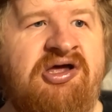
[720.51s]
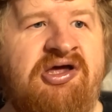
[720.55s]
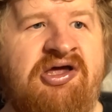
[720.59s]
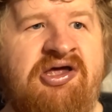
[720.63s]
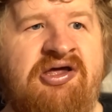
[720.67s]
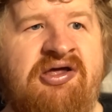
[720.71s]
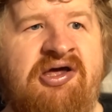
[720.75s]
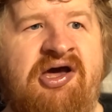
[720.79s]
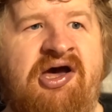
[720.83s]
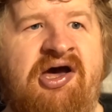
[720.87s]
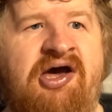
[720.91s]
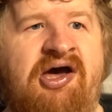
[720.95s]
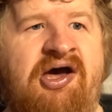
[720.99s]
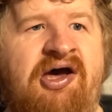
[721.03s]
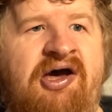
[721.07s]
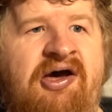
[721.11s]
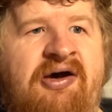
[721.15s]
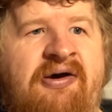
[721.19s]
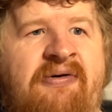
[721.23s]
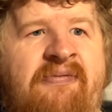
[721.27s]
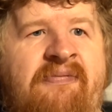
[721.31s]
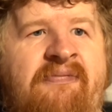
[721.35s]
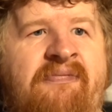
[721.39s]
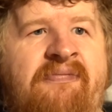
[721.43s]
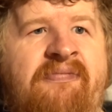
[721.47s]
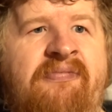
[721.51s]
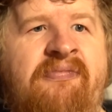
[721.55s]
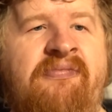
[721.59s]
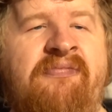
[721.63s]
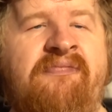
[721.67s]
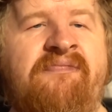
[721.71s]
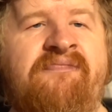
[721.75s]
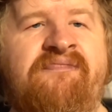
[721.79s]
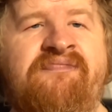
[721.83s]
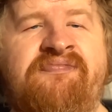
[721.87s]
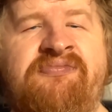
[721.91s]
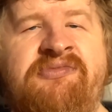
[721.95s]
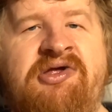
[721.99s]
he, uh,
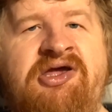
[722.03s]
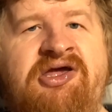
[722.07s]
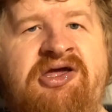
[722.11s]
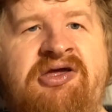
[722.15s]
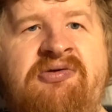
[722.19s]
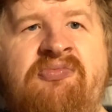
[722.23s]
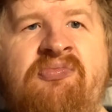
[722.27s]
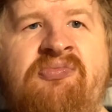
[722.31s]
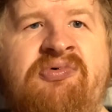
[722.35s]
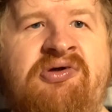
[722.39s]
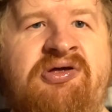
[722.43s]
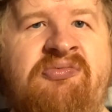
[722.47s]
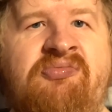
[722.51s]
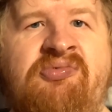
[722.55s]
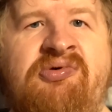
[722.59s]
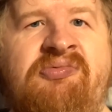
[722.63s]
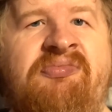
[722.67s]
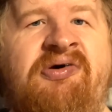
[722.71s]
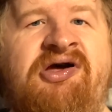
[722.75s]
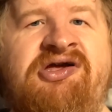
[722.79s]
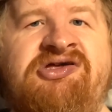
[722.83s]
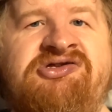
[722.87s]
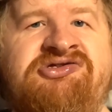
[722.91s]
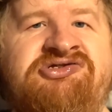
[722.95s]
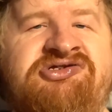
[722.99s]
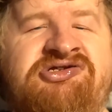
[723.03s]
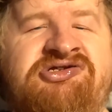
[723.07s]
he we might